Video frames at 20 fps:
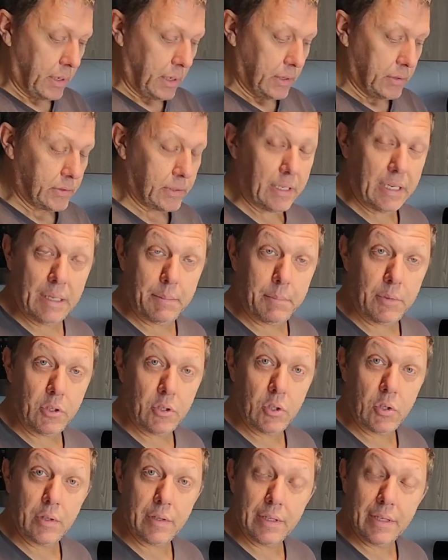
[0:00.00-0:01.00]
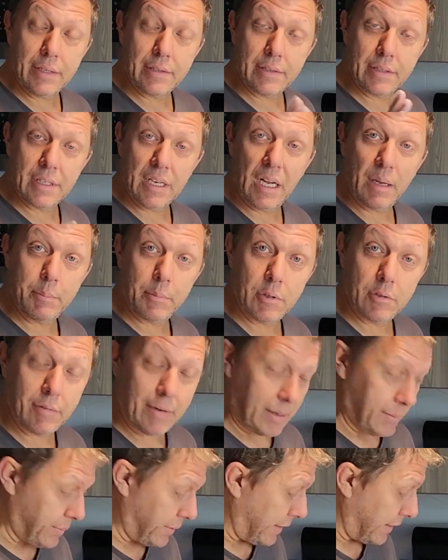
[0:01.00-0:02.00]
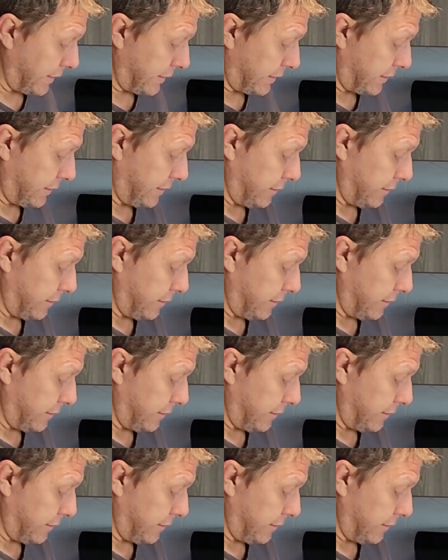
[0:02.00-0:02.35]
So let me do this and I'll be right back.